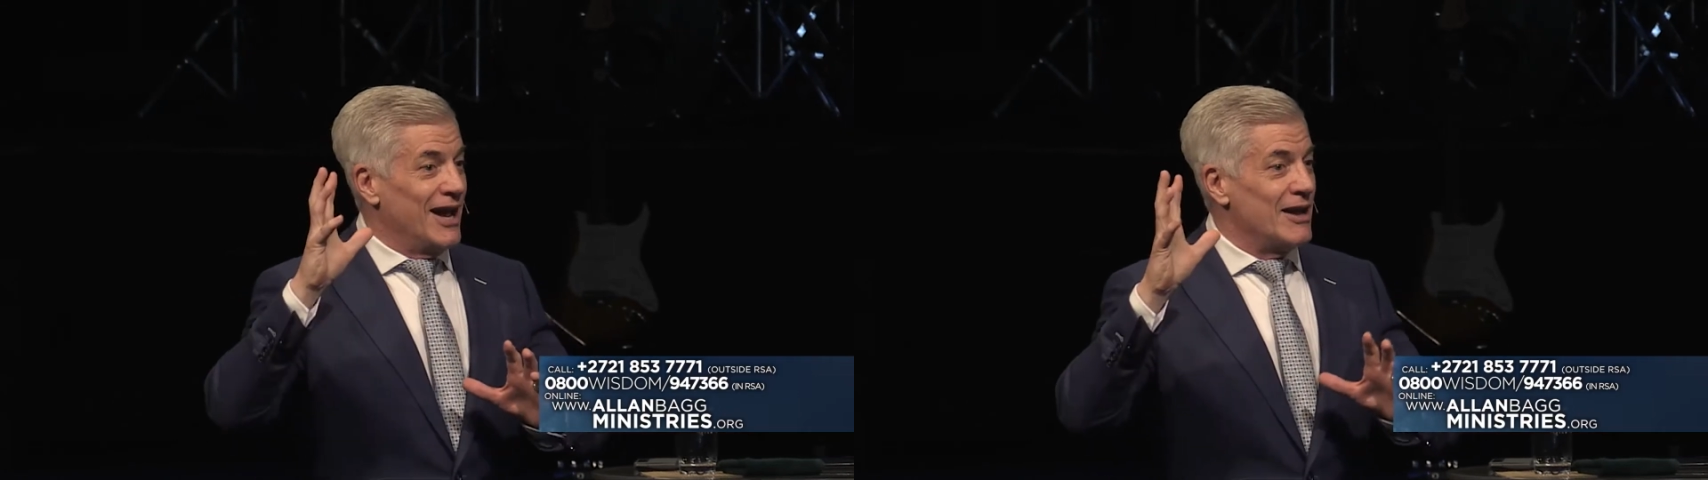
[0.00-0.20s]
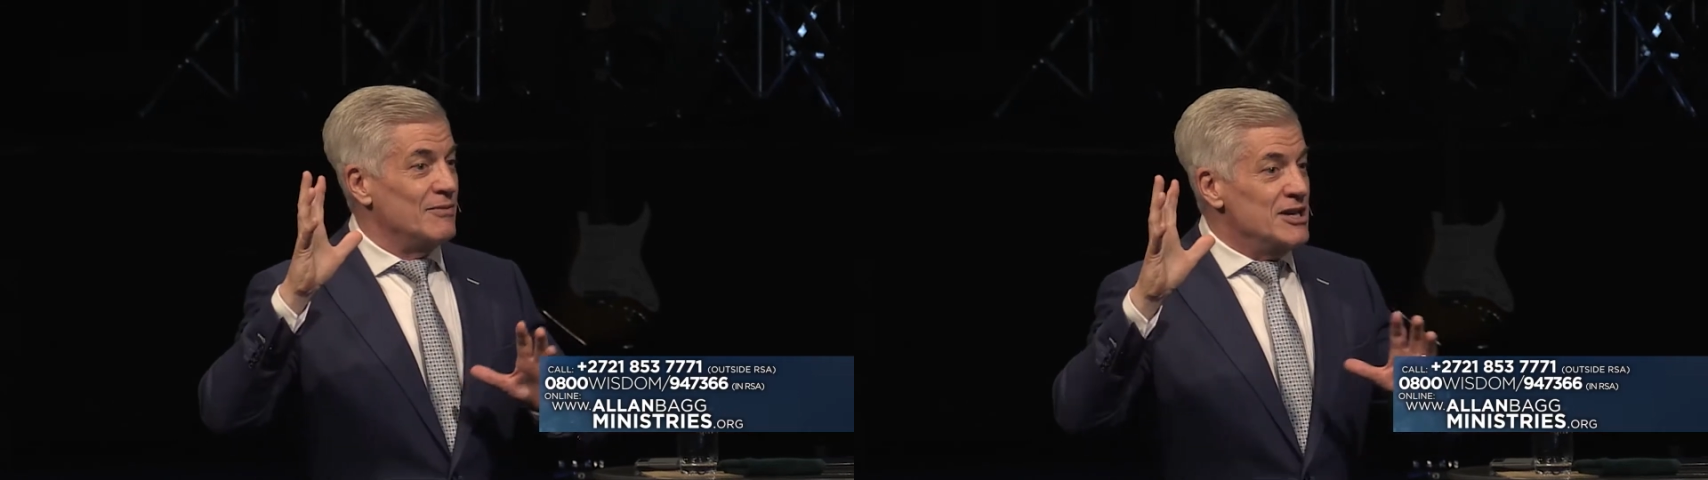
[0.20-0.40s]

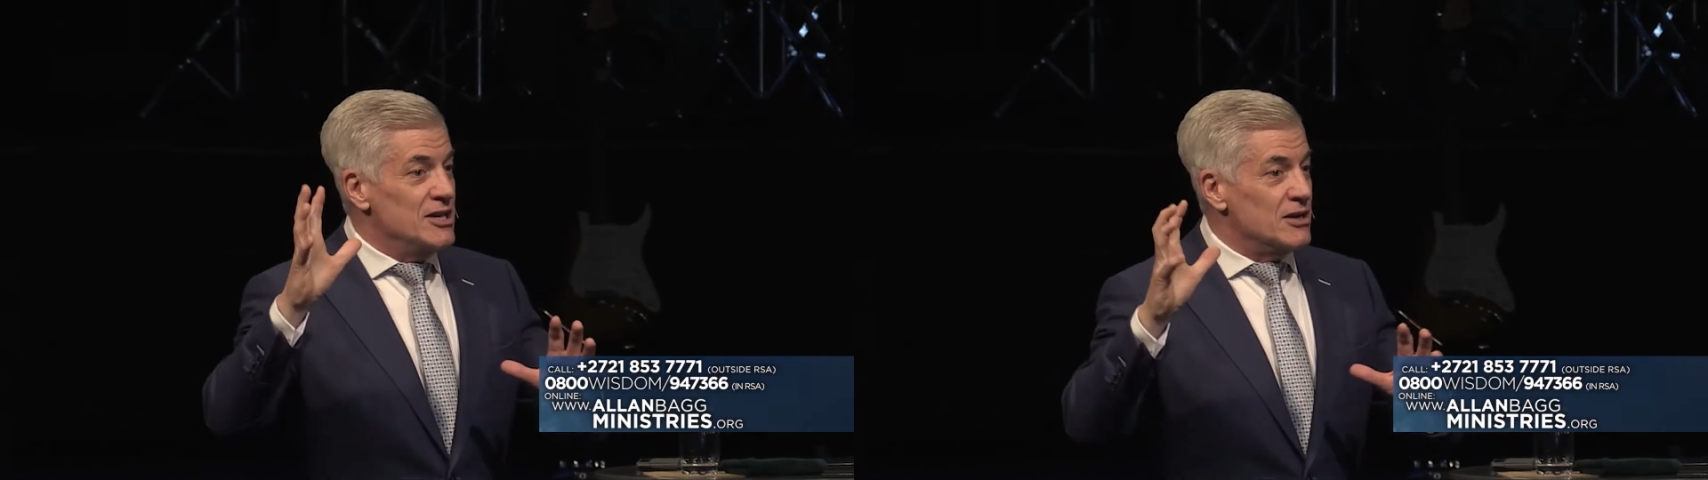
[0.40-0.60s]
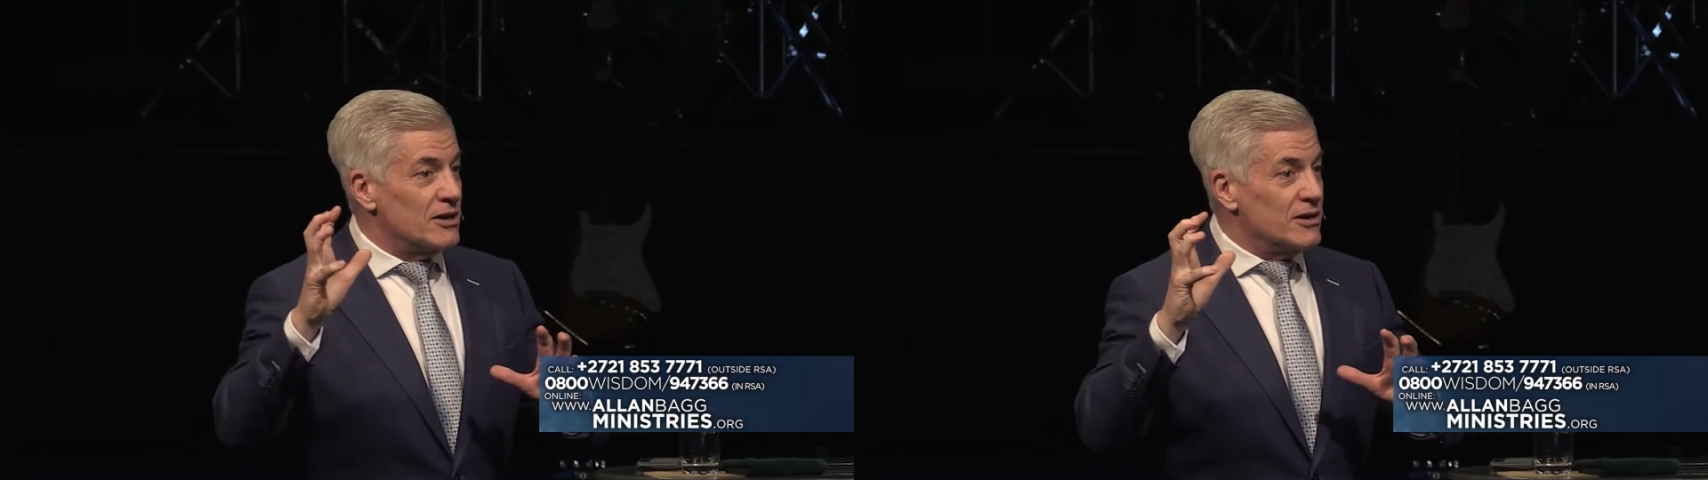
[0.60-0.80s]
And
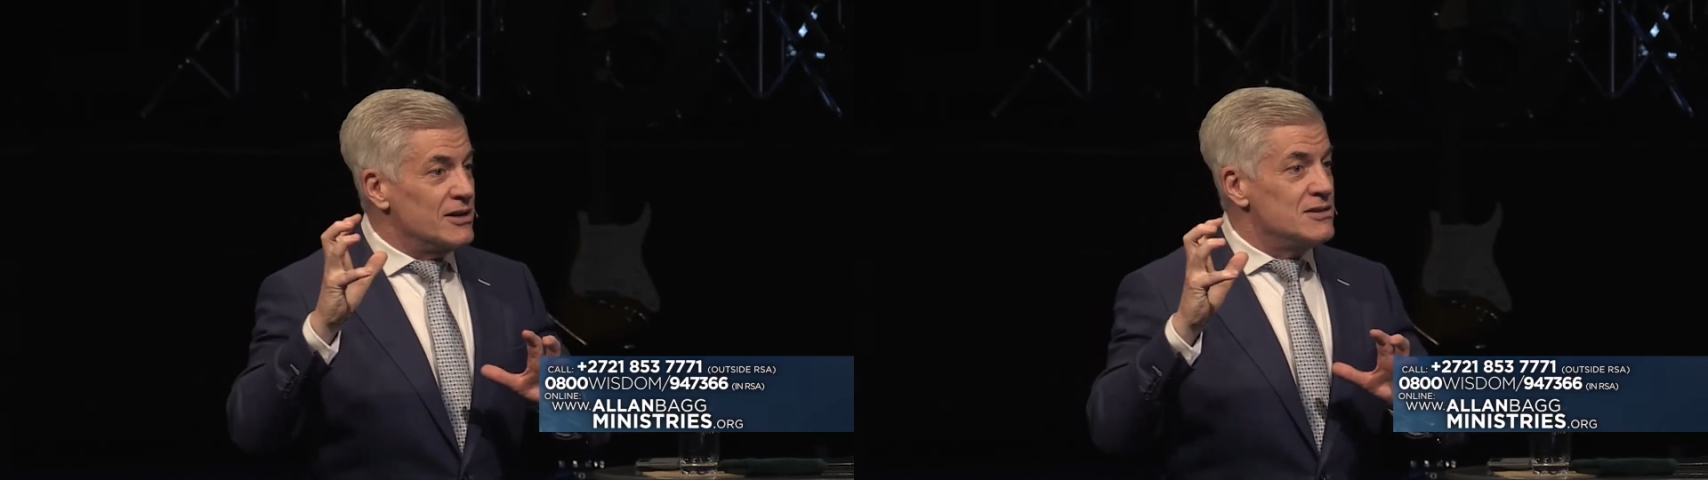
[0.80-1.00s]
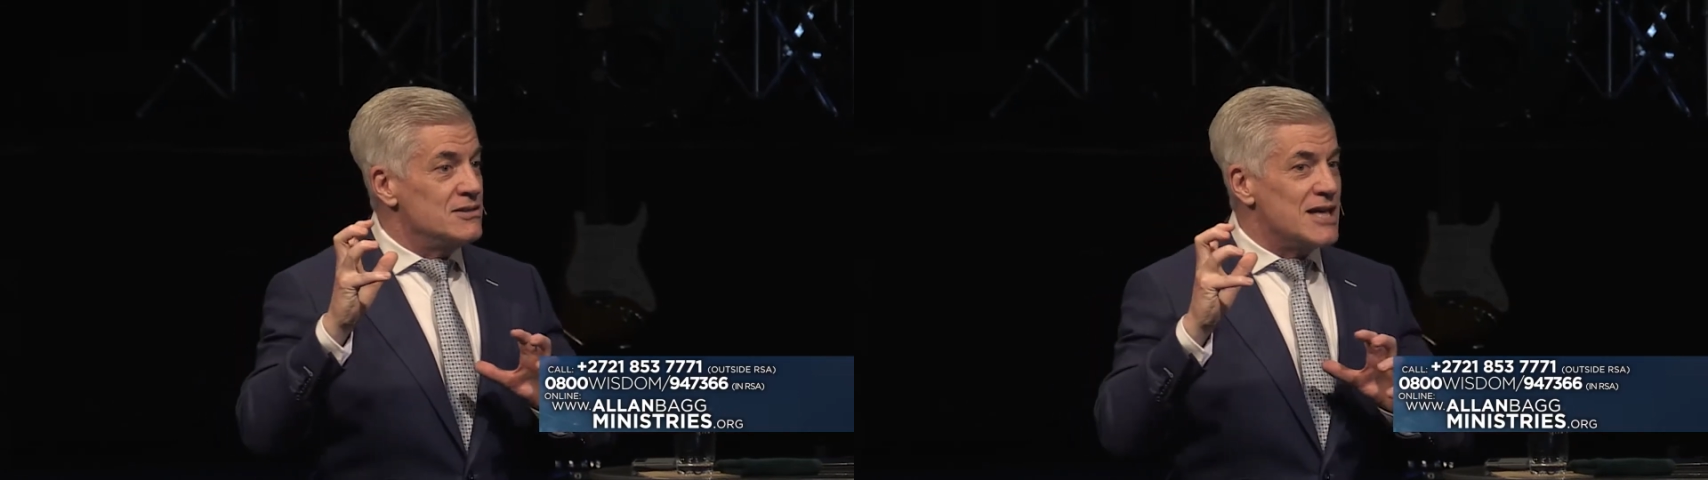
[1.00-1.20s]
hearing